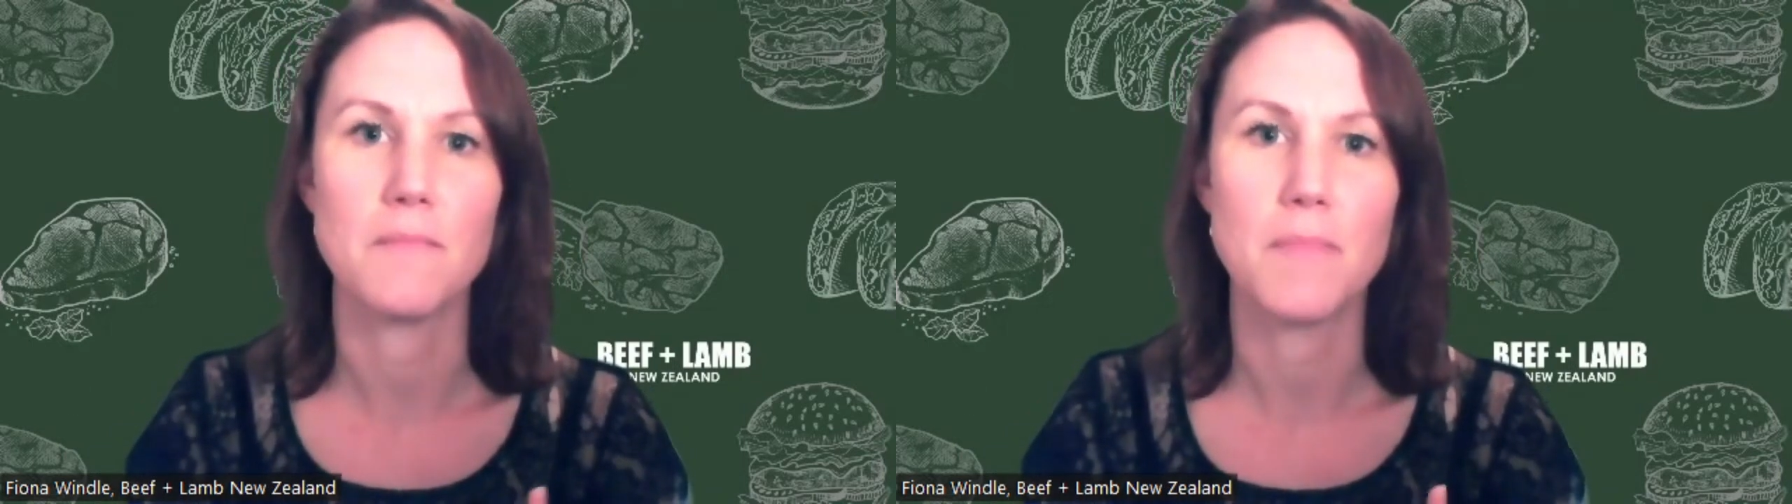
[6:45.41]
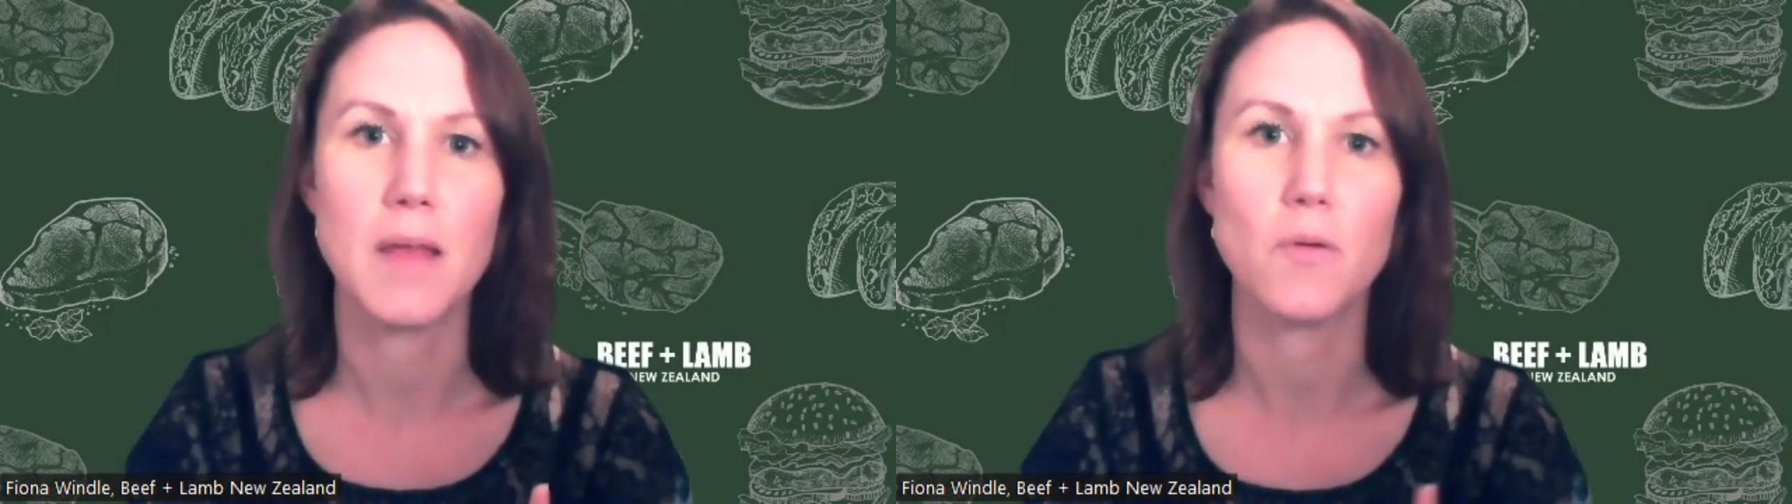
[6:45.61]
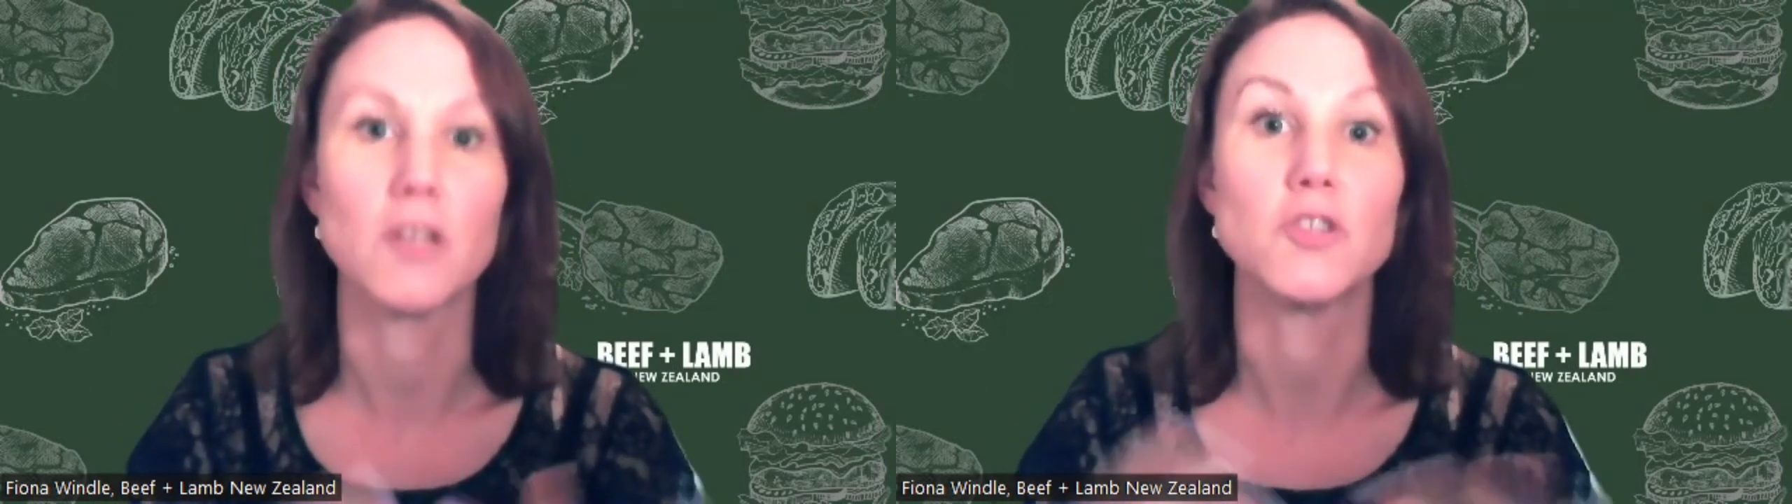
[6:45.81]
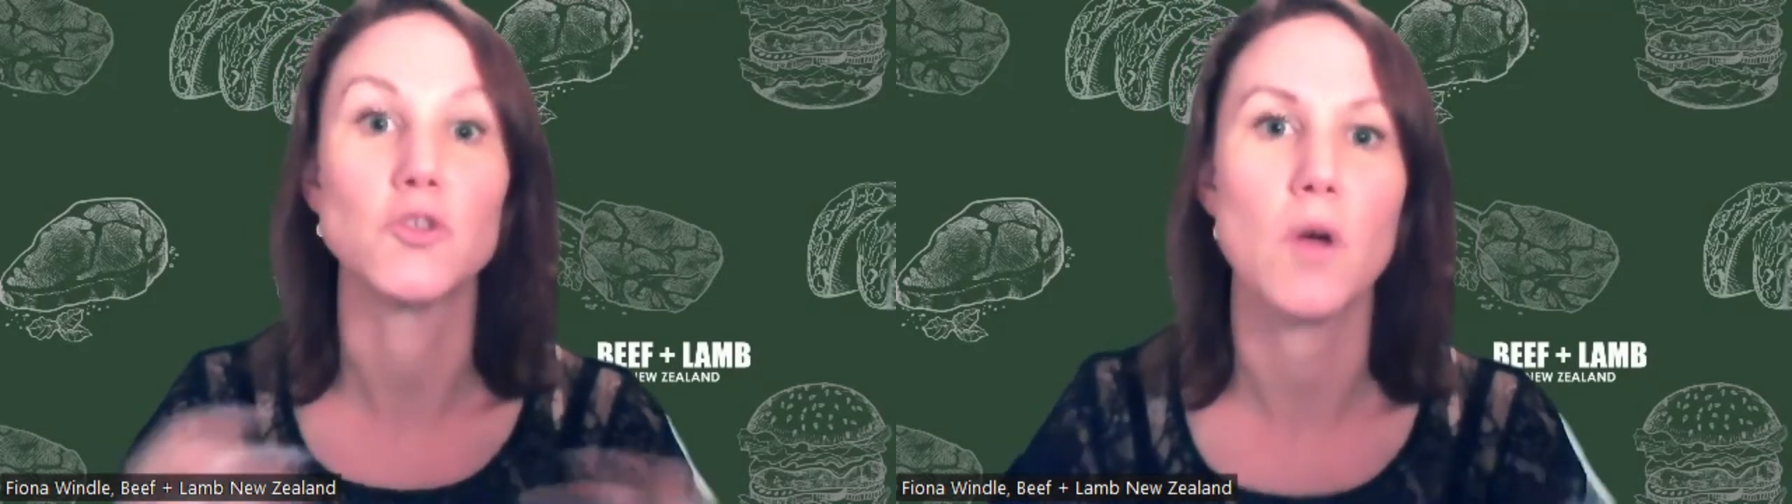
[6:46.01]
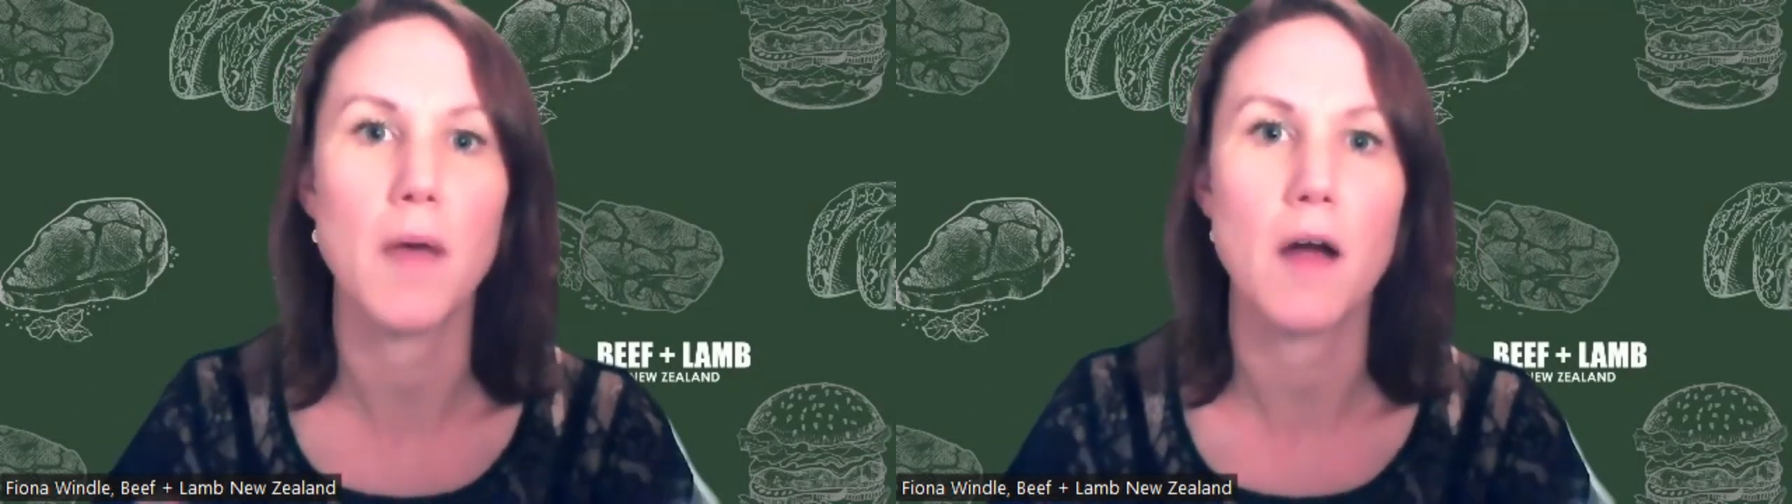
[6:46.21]
people
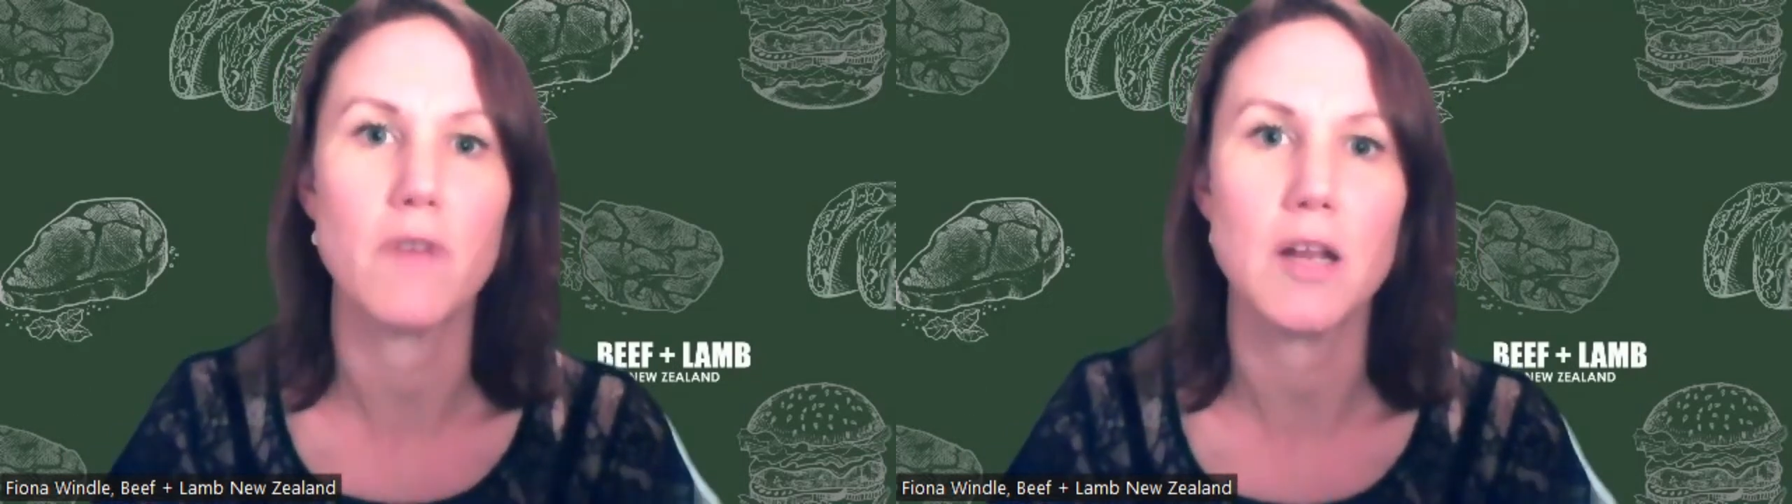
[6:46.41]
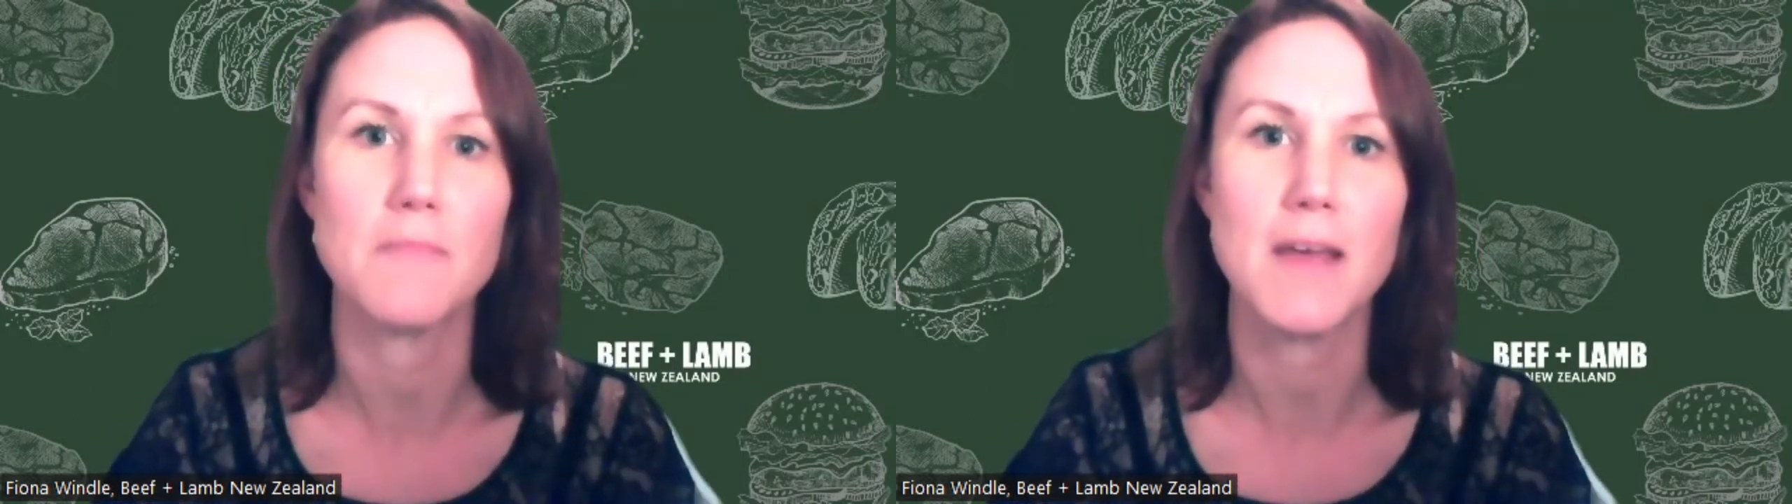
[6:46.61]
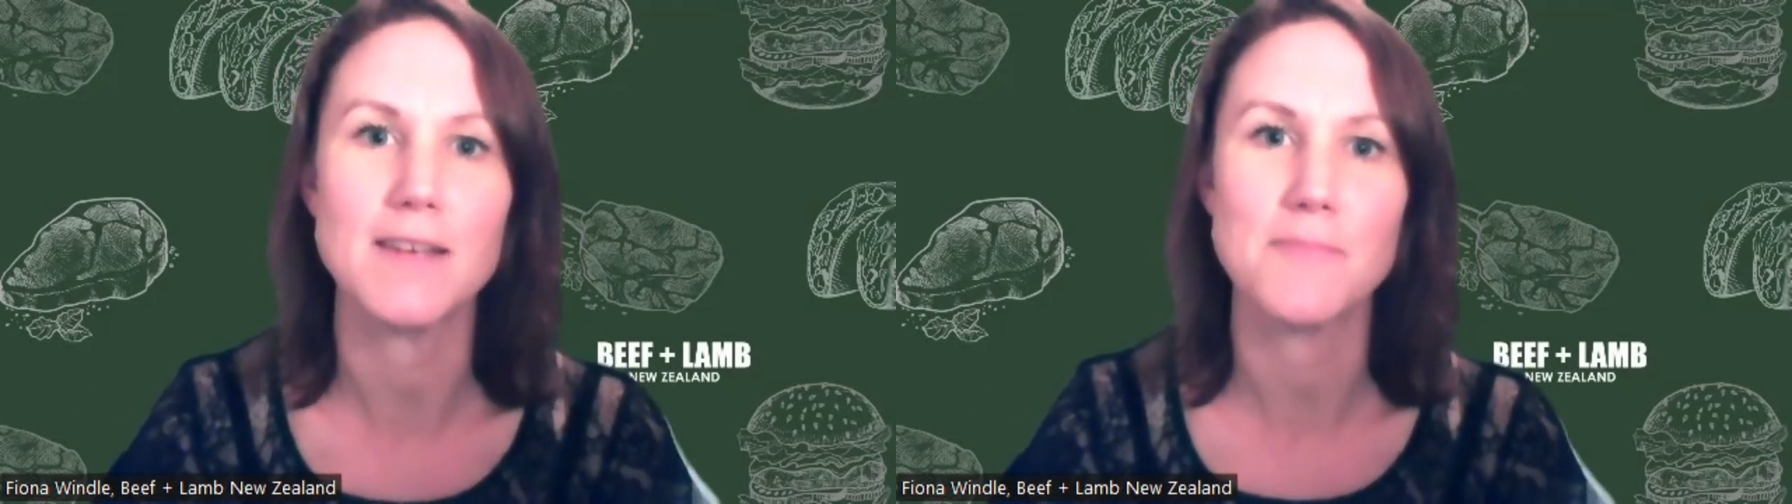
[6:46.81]
enjoy about red meat,